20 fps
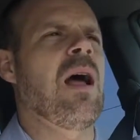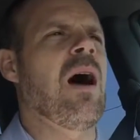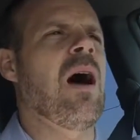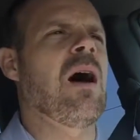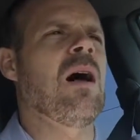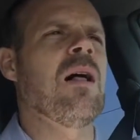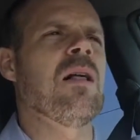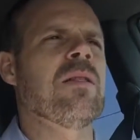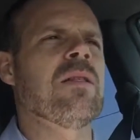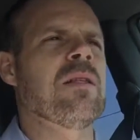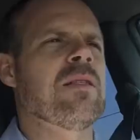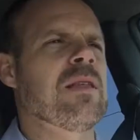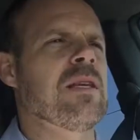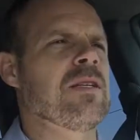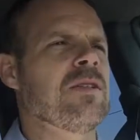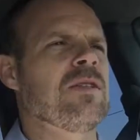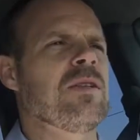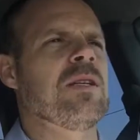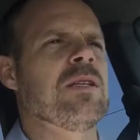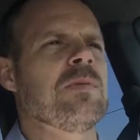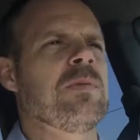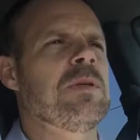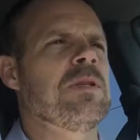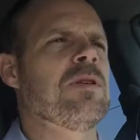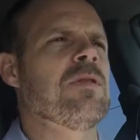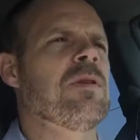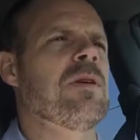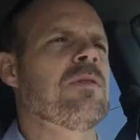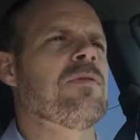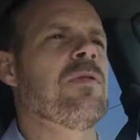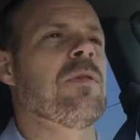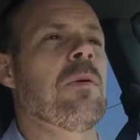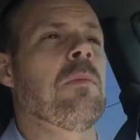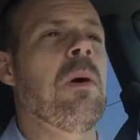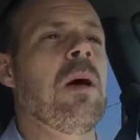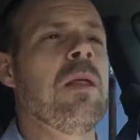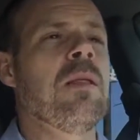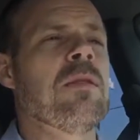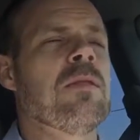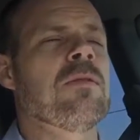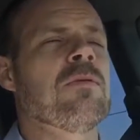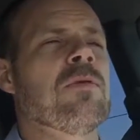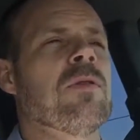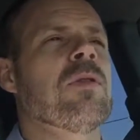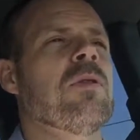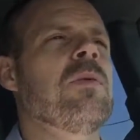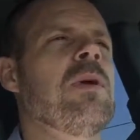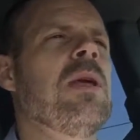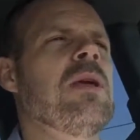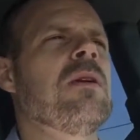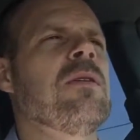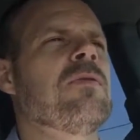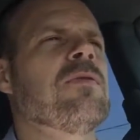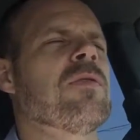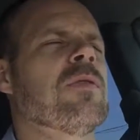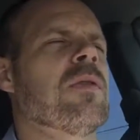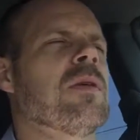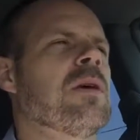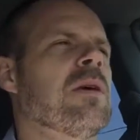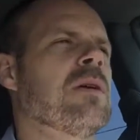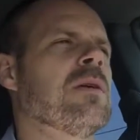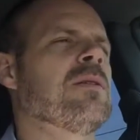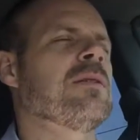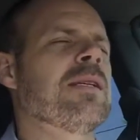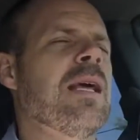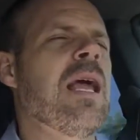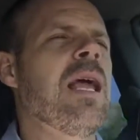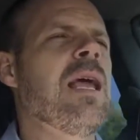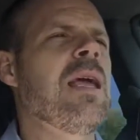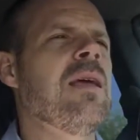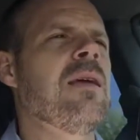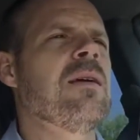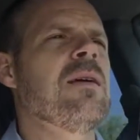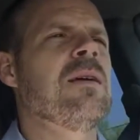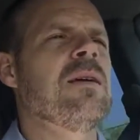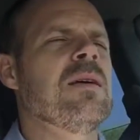all the things you need to be doing for the month, for the week, for the day,